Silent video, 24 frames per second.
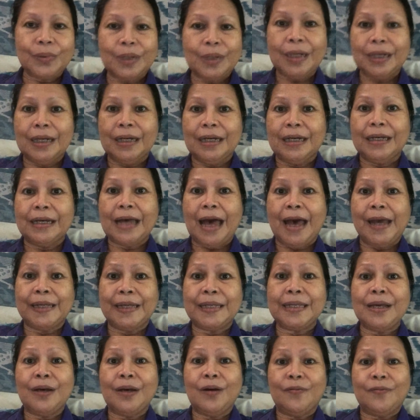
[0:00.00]

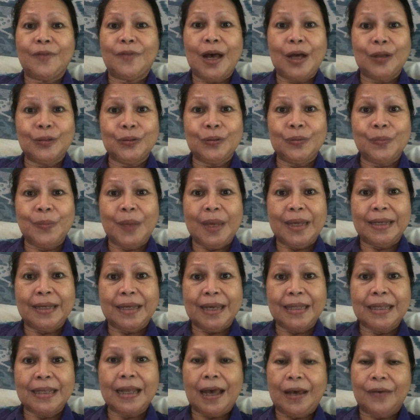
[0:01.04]
idea of how to make
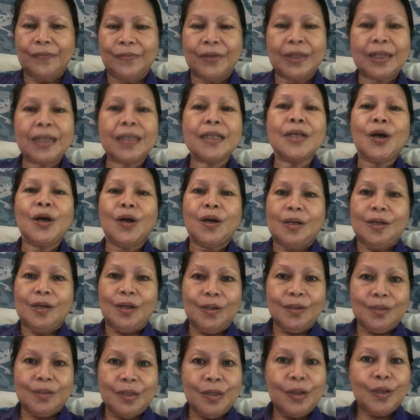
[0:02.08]
it. I will
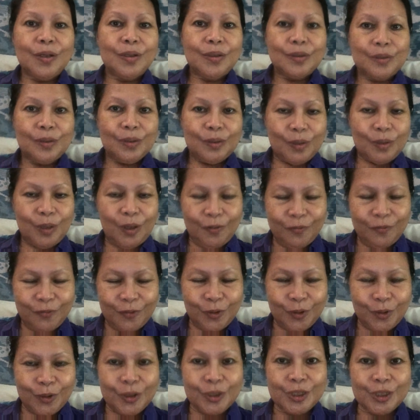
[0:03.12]
of
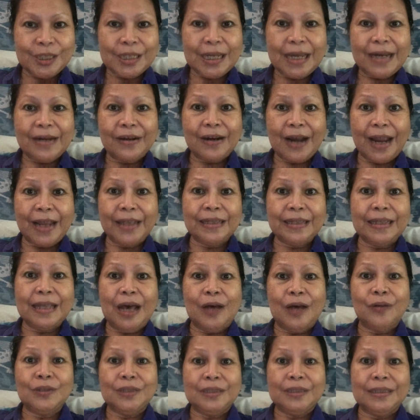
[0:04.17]
course write
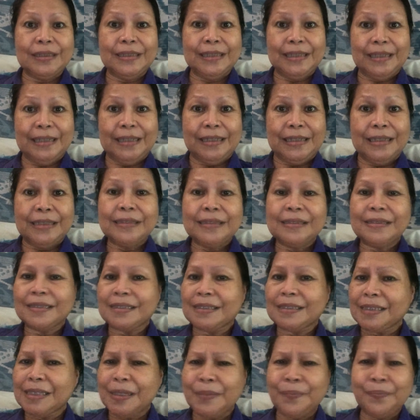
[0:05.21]
down the
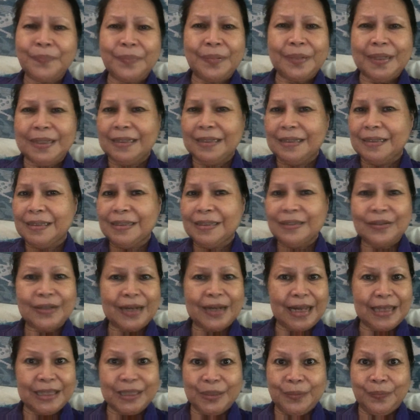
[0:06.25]
simple
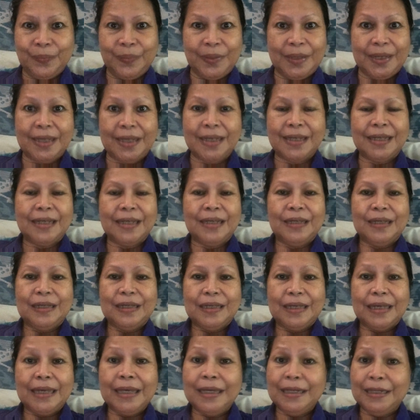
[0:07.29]
recipe
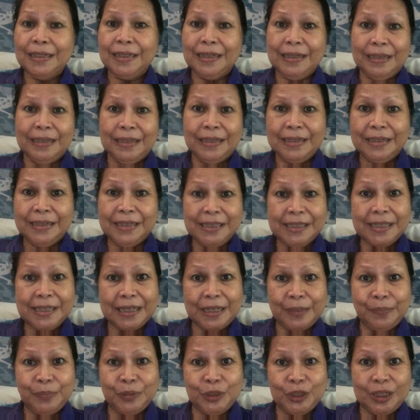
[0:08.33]
in the
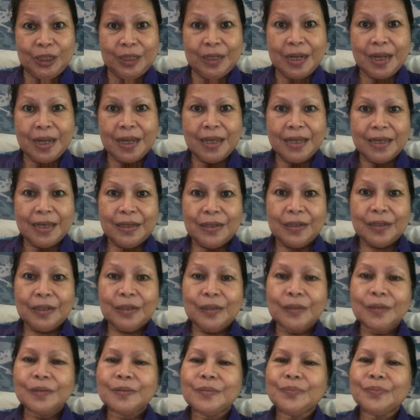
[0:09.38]
description
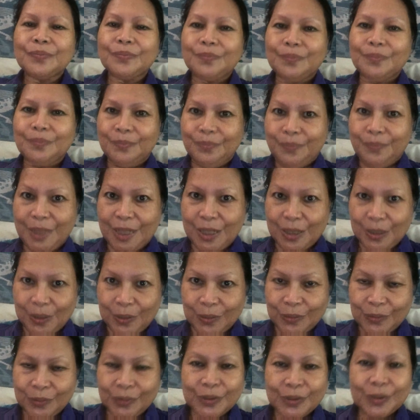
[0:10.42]

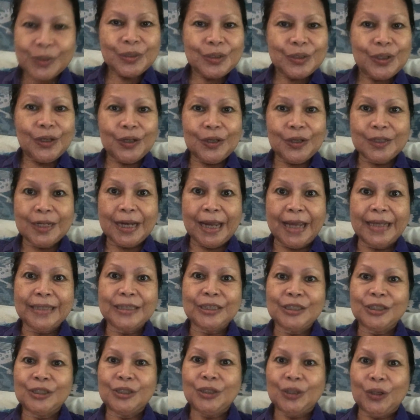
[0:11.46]
below. Alright,
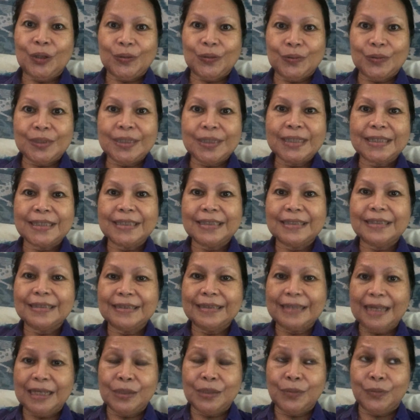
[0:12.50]
so
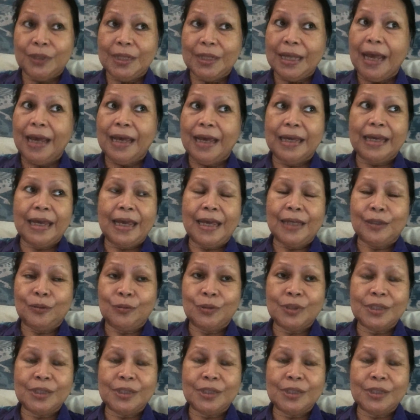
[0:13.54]
that's what I had to